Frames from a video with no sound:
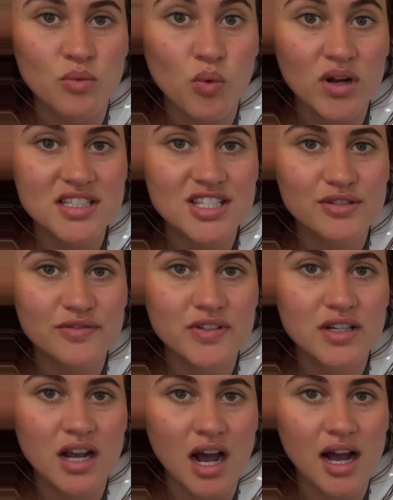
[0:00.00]
once
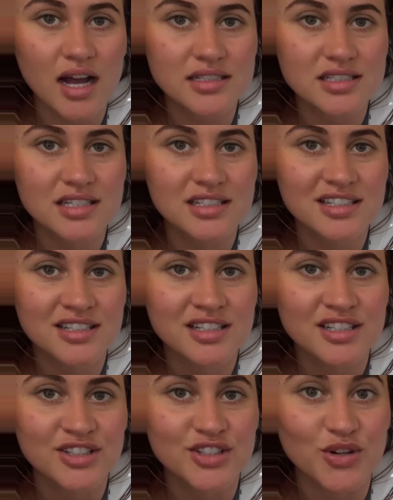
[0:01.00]
you've got
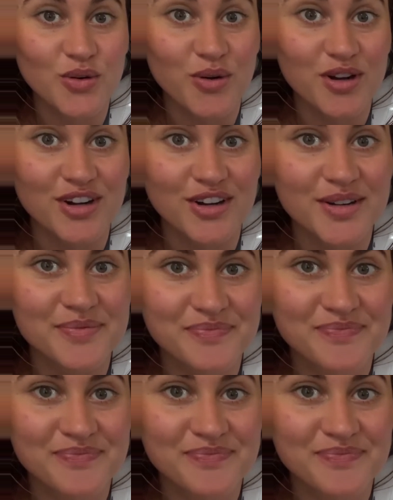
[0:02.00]
your order,